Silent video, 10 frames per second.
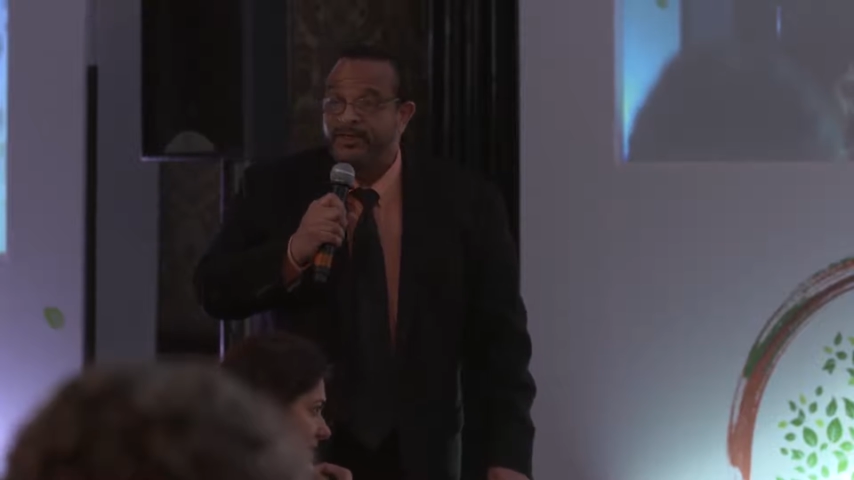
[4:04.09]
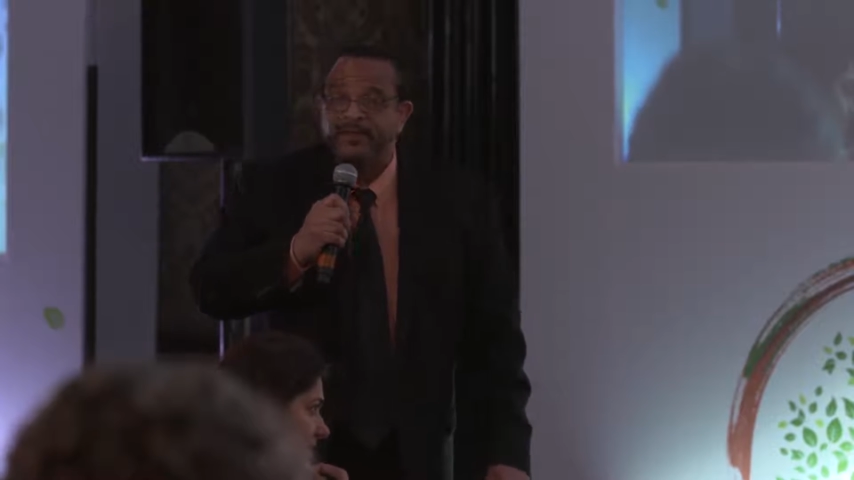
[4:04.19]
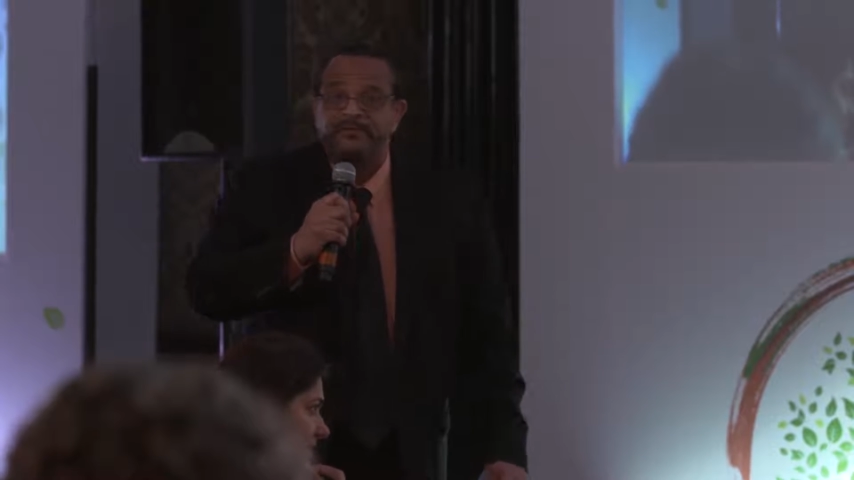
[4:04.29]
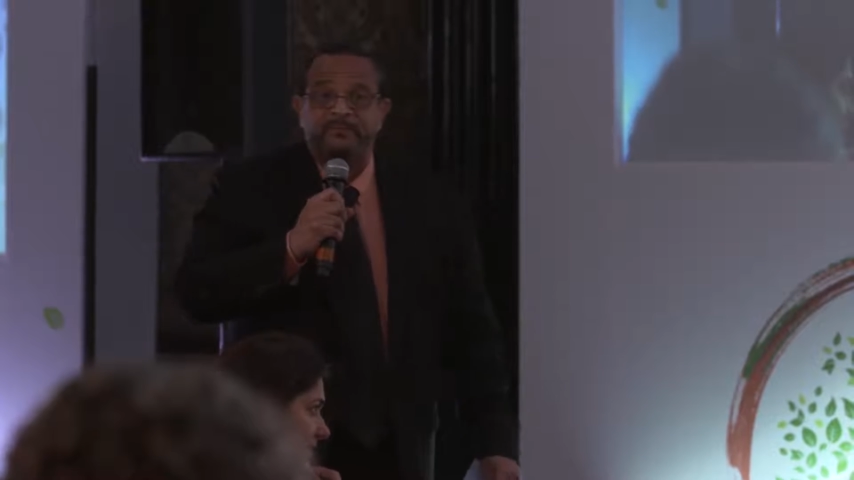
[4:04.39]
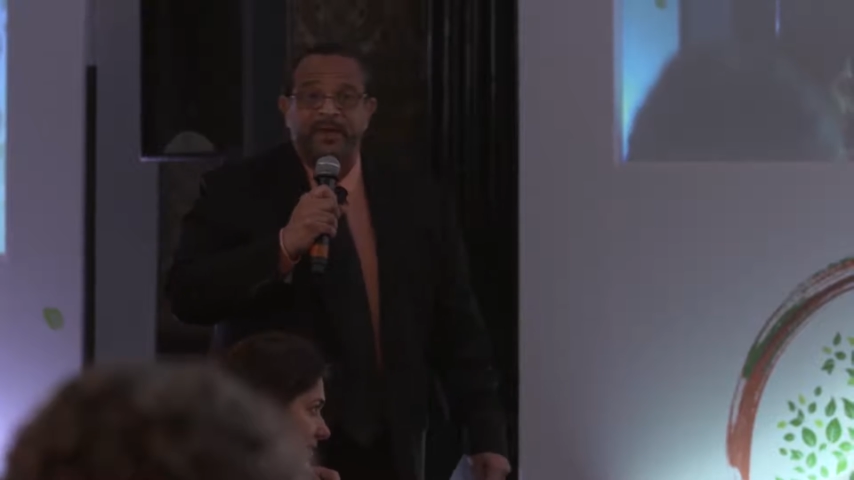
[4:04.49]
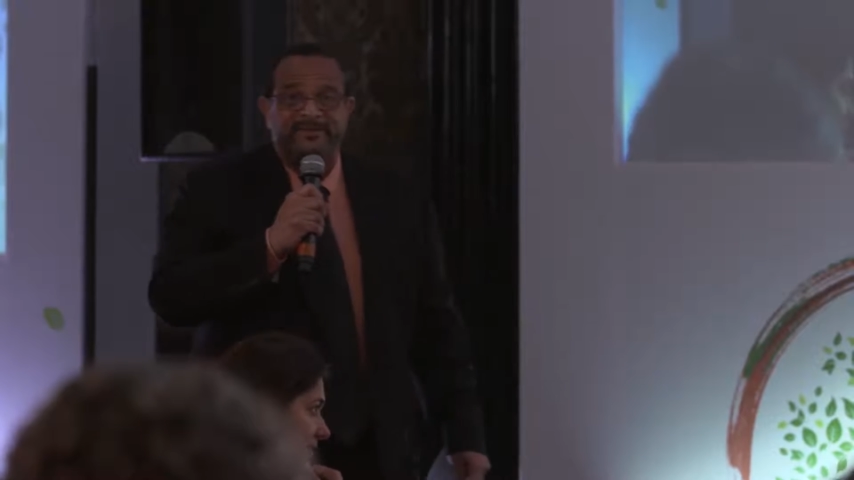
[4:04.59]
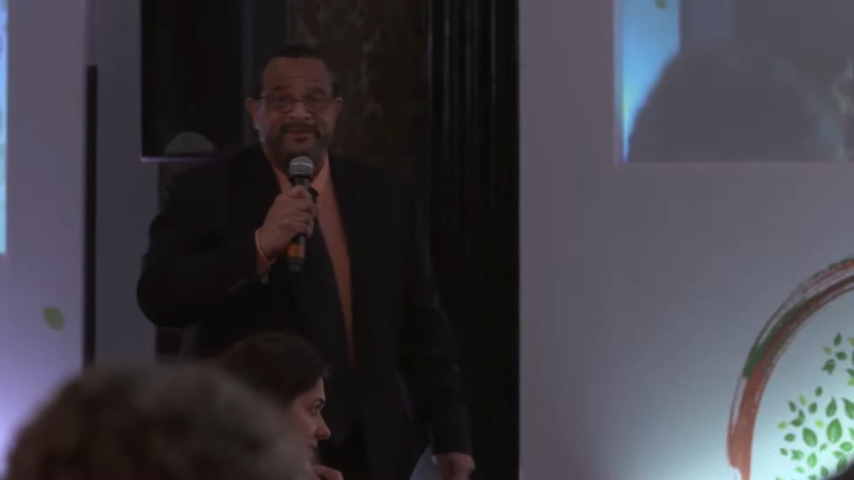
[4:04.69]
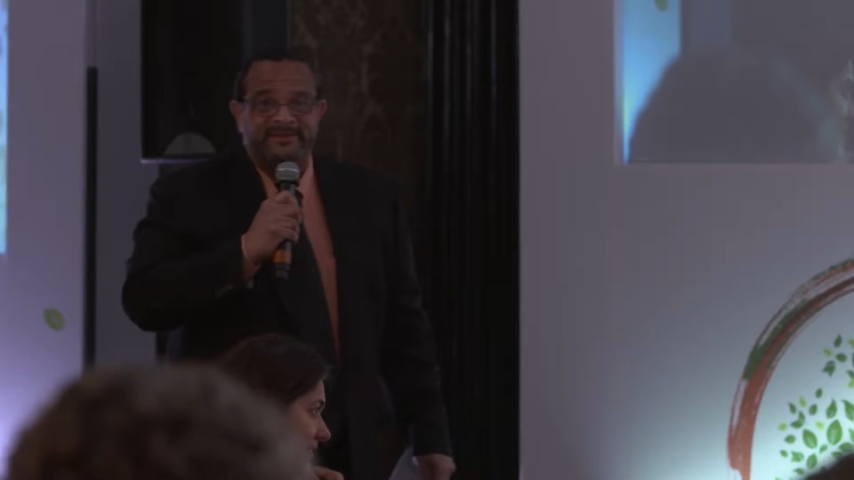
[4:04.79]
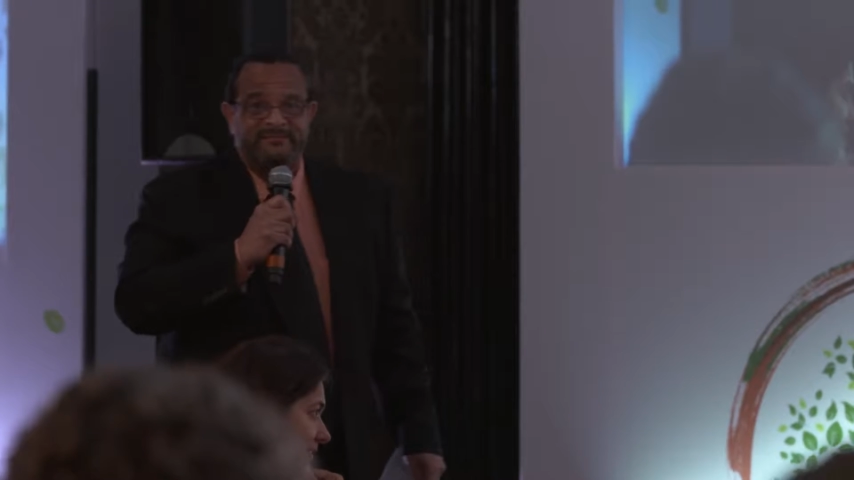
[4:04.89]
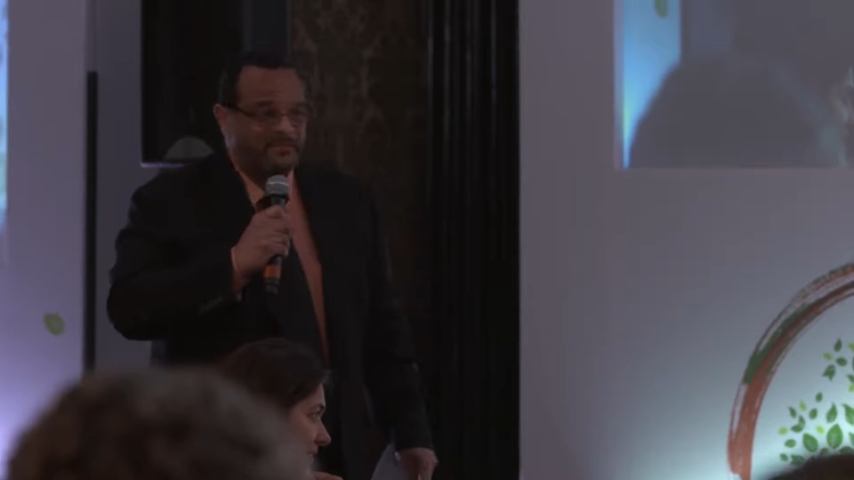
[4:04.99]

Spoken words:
is amazing.